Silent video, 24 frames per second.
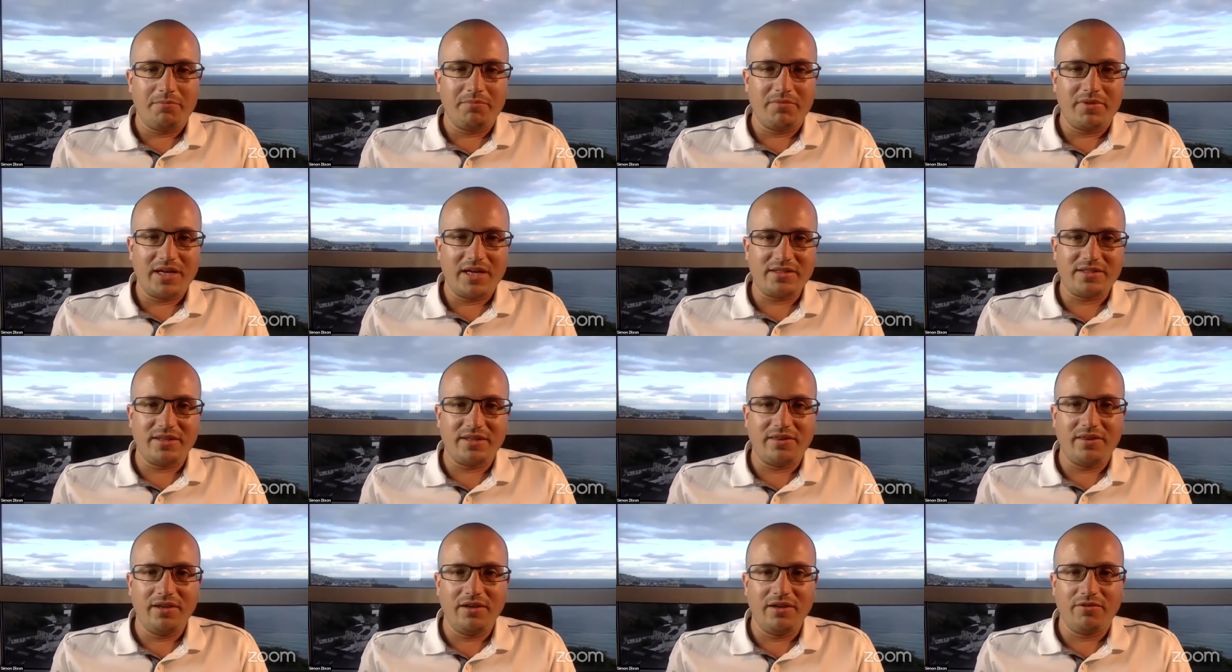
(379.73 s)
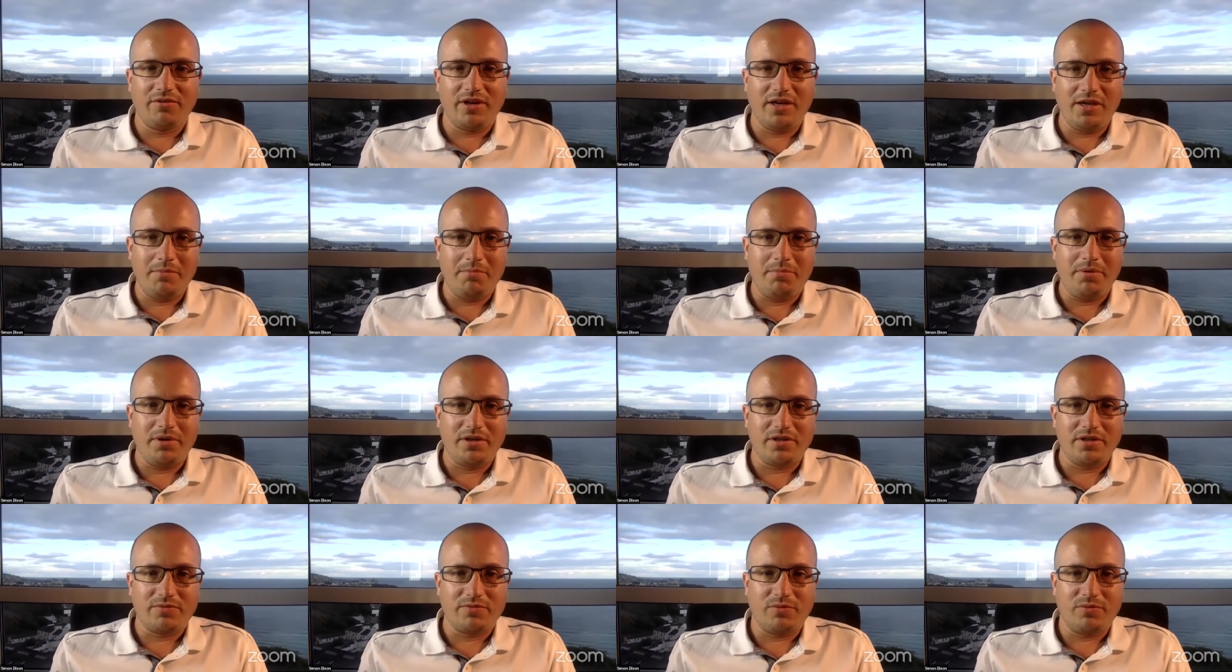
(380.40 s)
That's the theory,
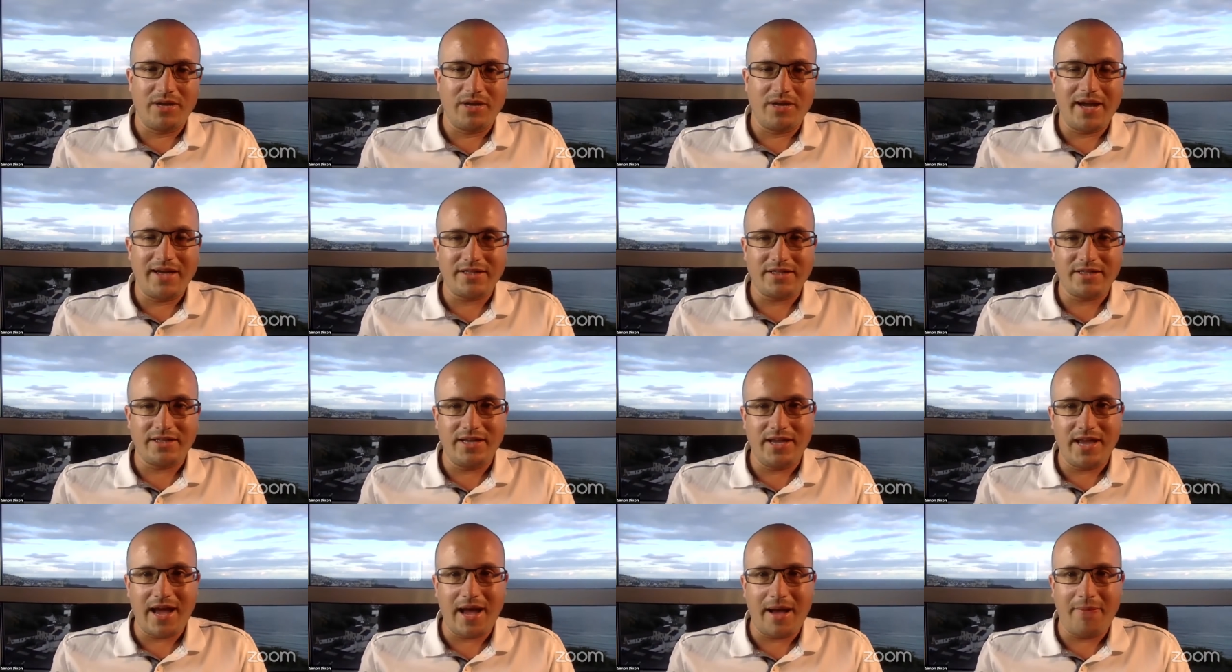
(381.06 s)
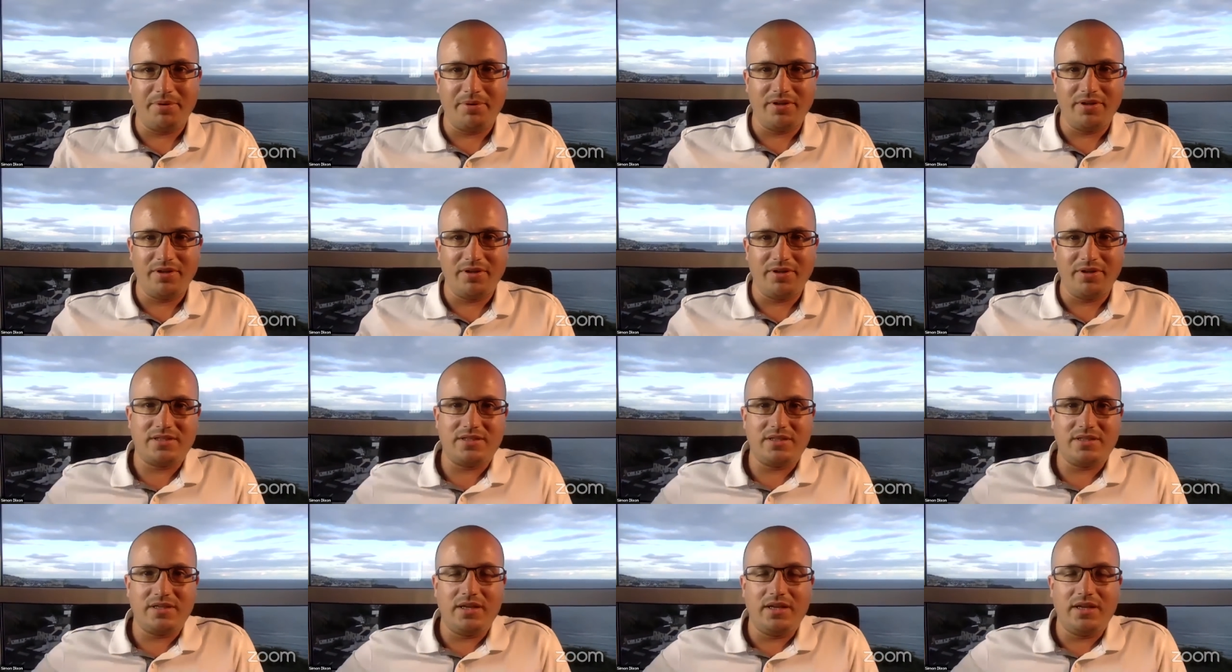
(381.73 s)
but what actually happens